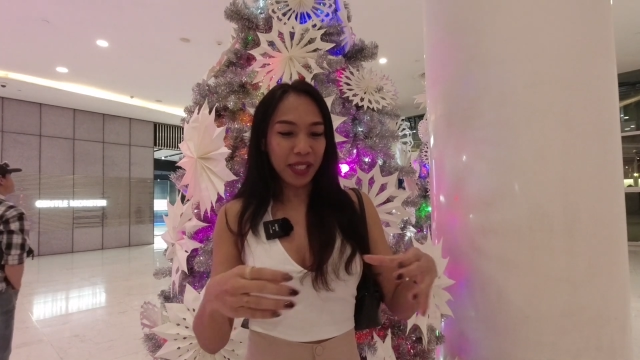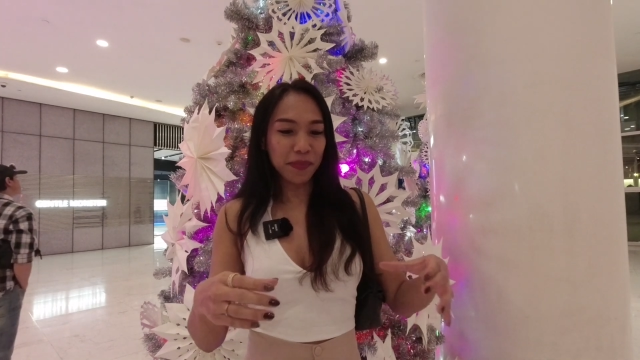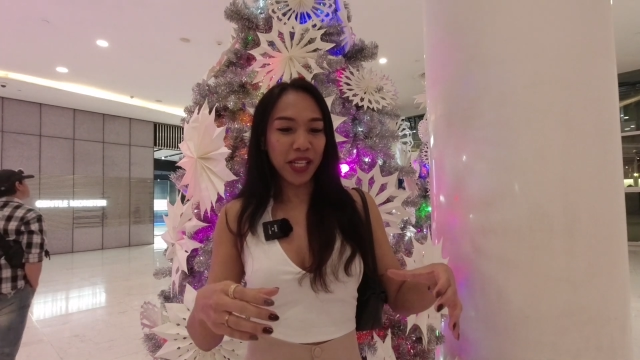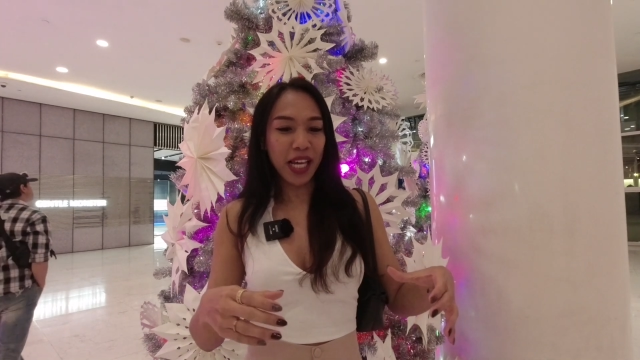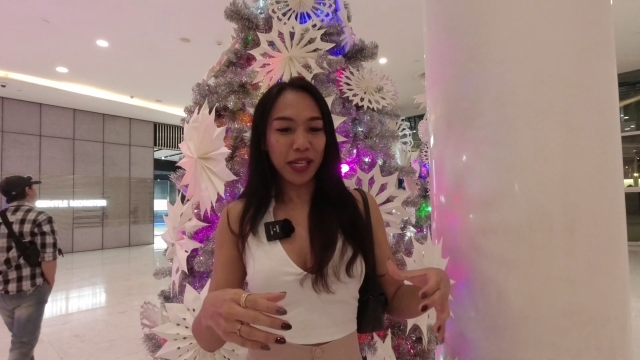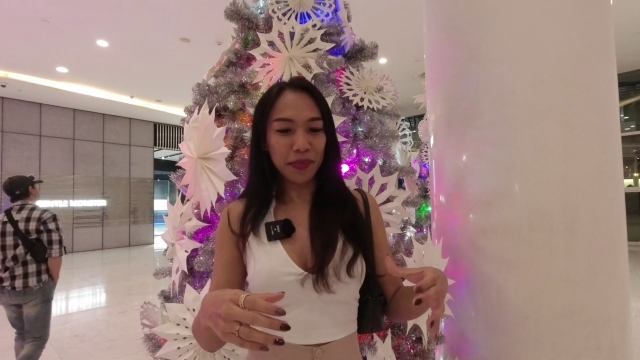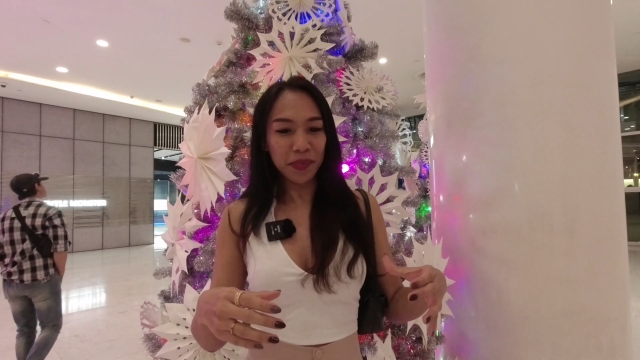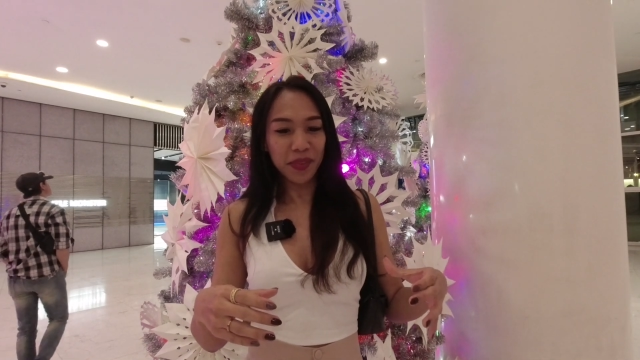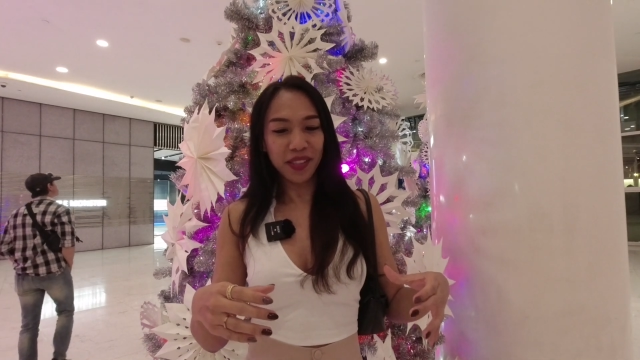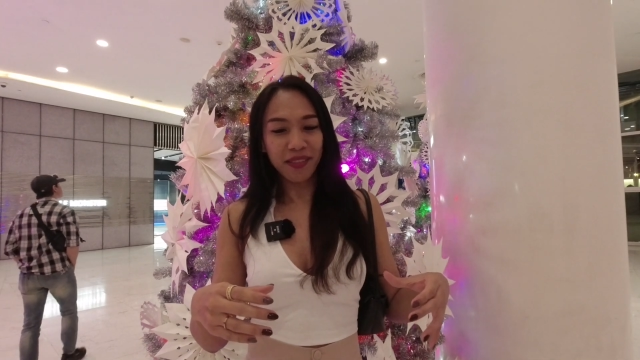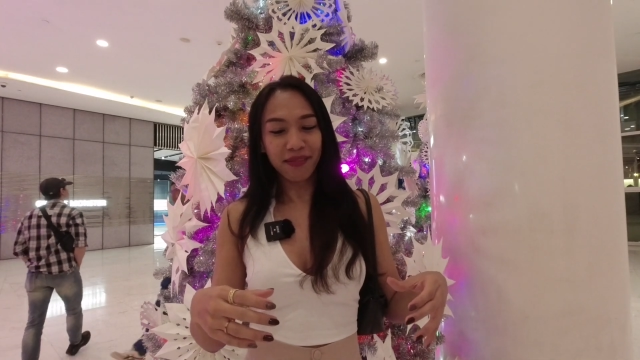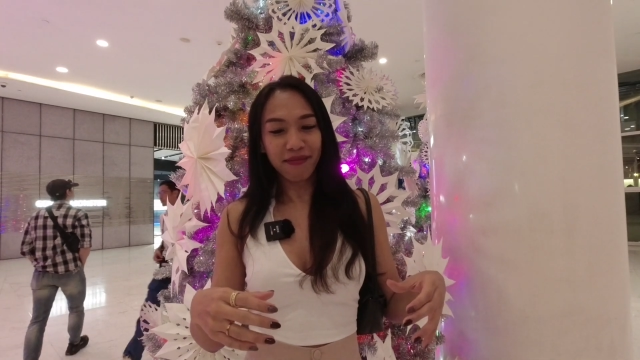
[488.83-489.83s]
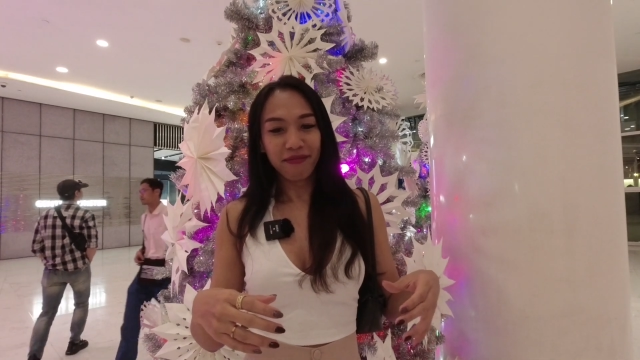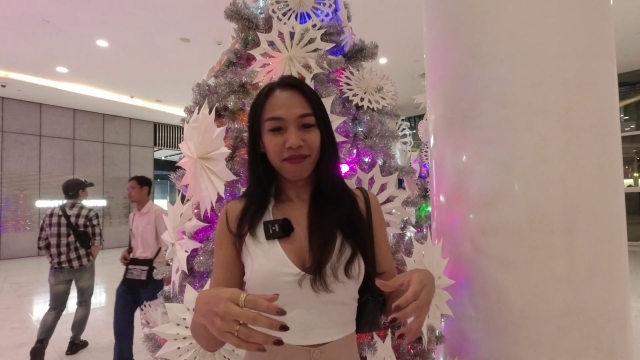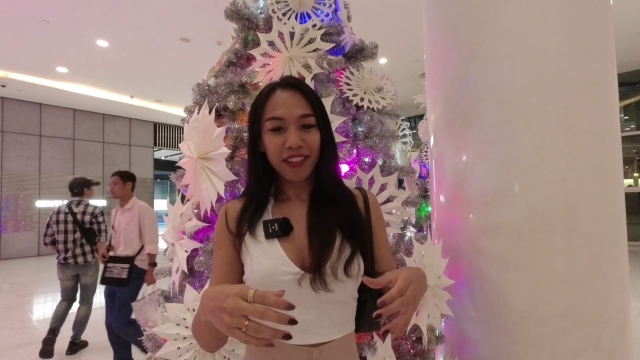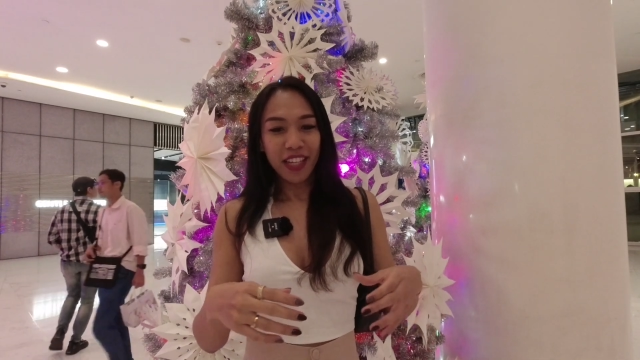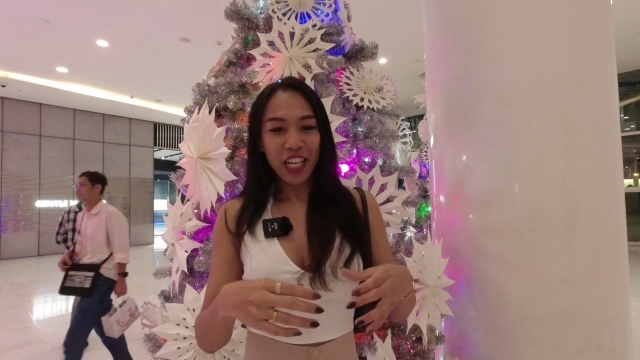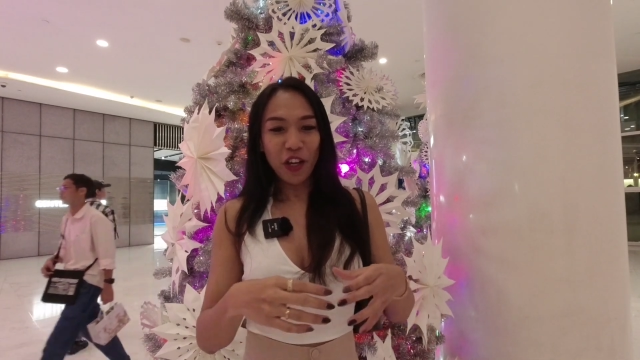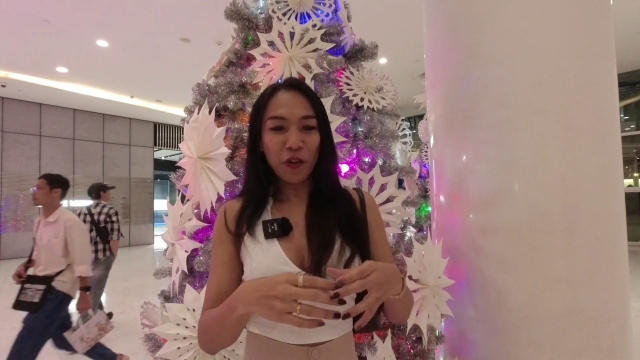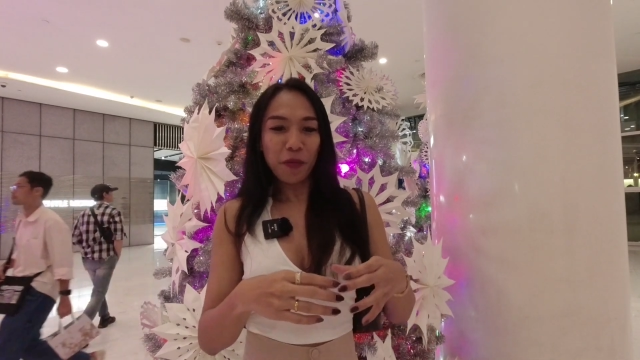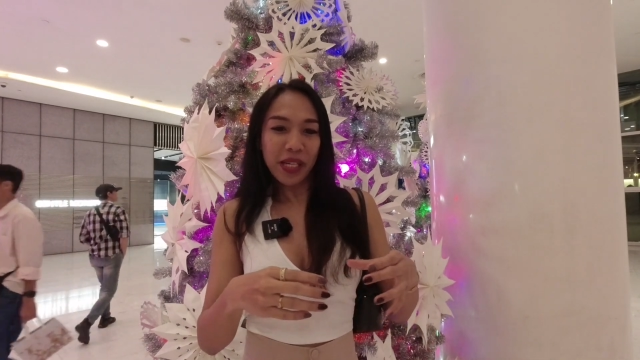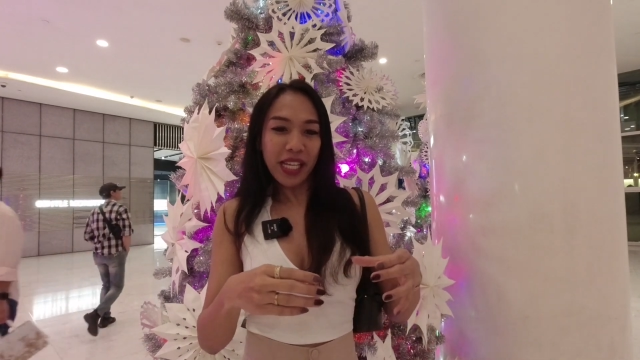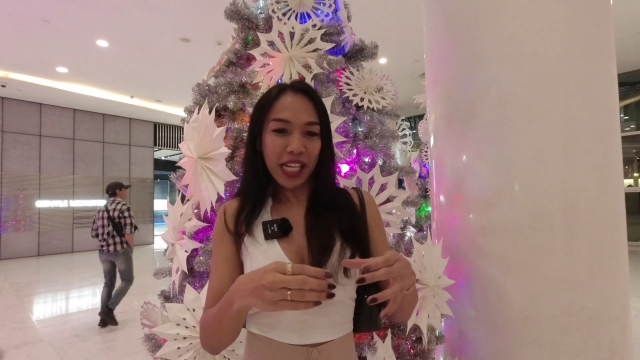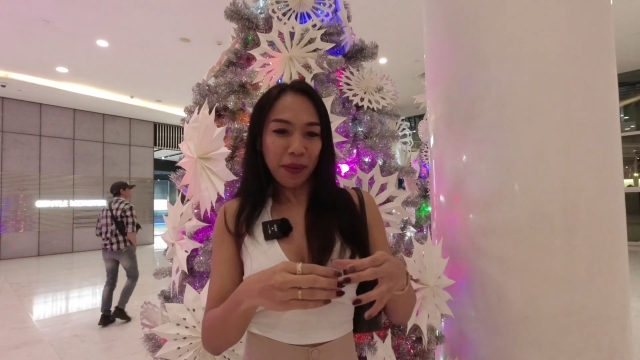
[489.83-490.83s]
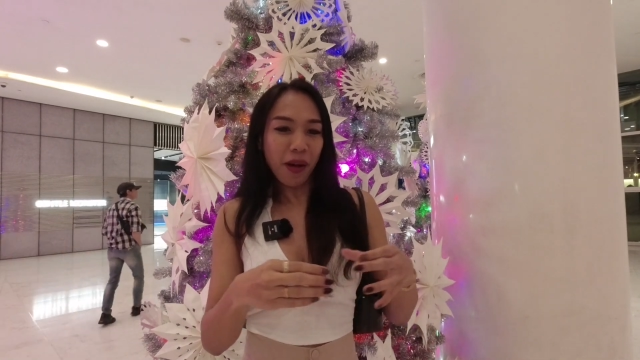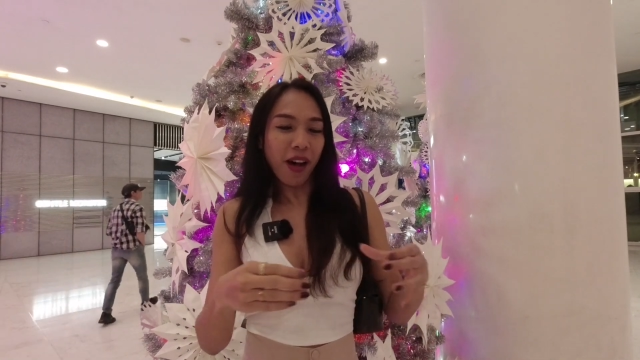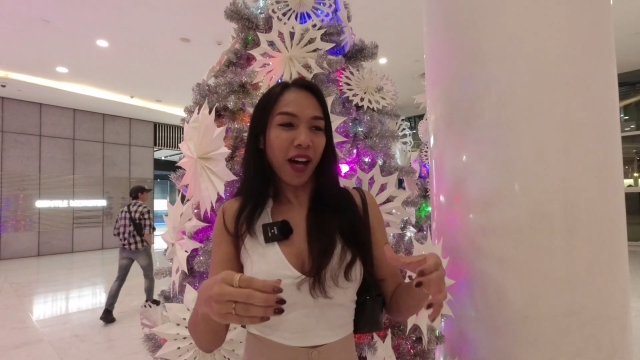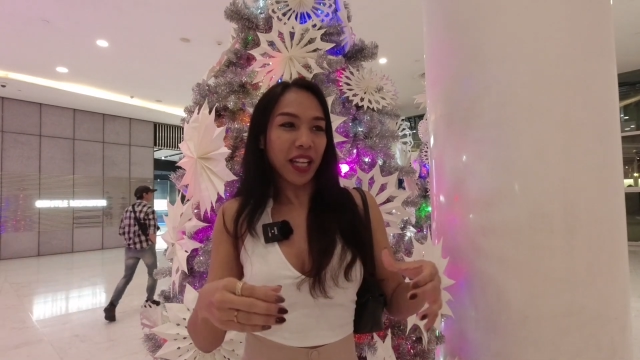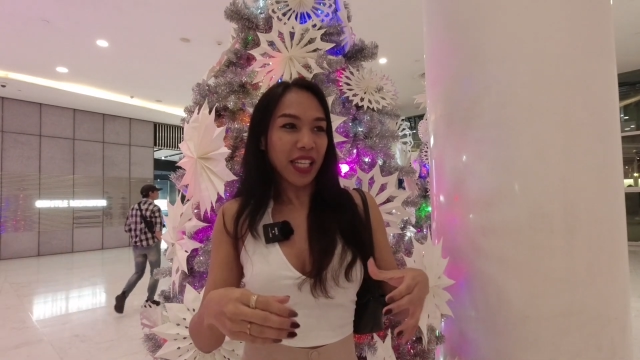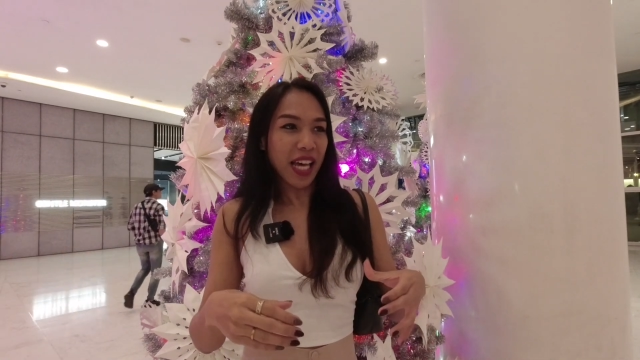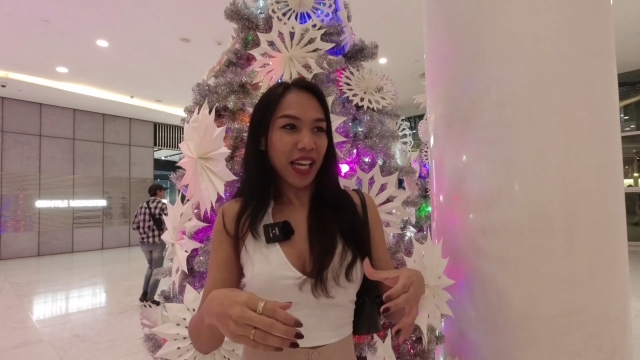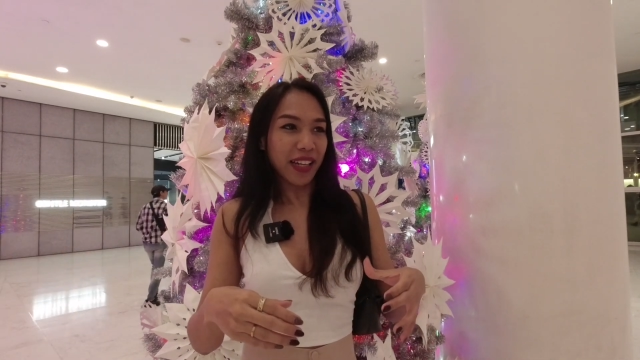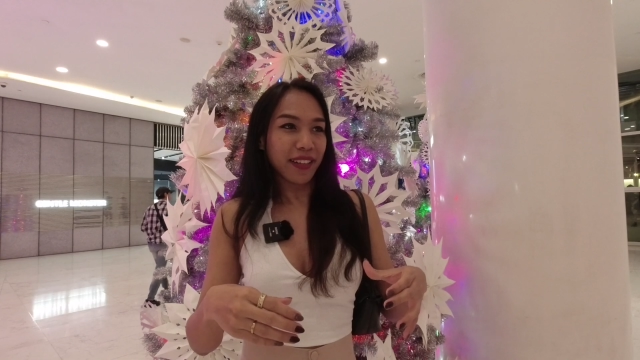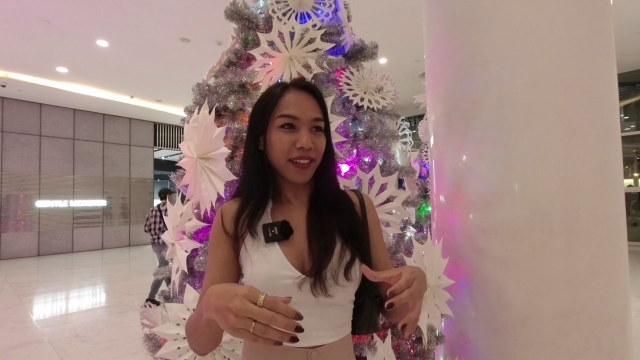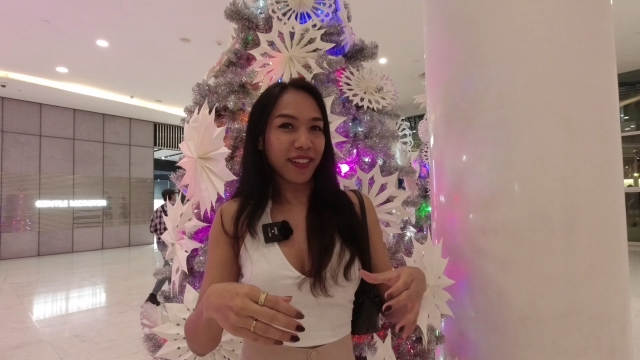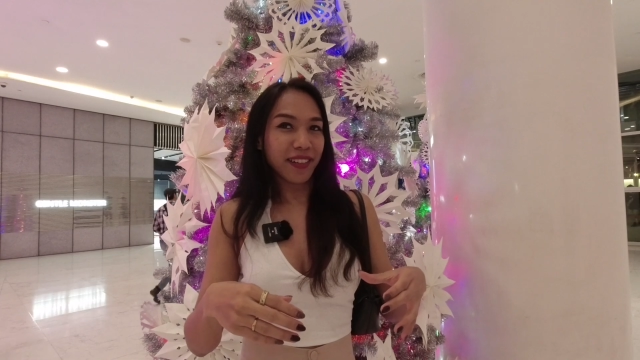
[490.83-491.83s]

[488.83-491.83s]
sometimes there will be like a part that